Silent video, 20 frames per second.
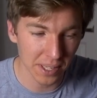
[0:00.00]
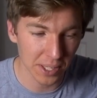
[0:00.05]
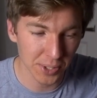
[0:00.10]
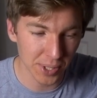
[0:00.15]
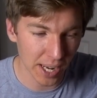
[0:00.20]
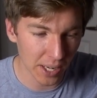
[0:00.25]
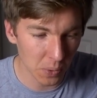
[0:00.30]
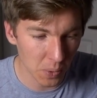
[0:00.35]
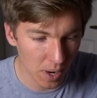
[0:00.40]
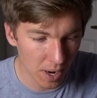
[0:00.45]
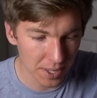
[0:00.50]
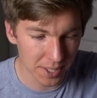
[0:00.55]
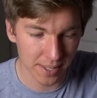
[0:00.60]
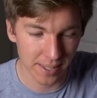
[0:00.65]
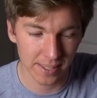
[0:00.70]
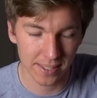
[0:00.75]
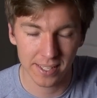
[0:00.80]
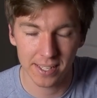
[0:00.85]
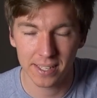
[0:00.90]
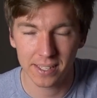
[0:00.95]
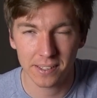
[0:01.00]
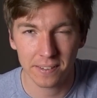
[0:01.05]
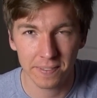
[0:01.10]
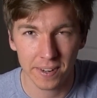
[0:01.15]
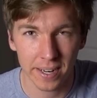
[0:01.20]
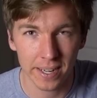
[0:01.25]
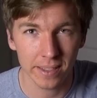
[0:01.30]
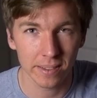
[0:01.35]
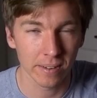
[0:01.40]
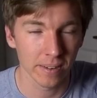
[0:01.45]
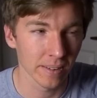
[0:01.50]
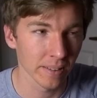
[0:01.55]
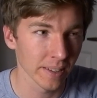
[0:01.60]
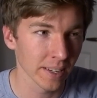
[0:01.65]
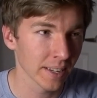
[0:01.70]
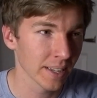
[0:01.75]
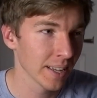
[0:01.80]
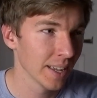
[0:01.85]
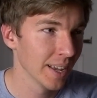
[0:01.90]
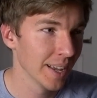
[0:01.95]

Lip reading: I tried to wash these discs very thoroughly,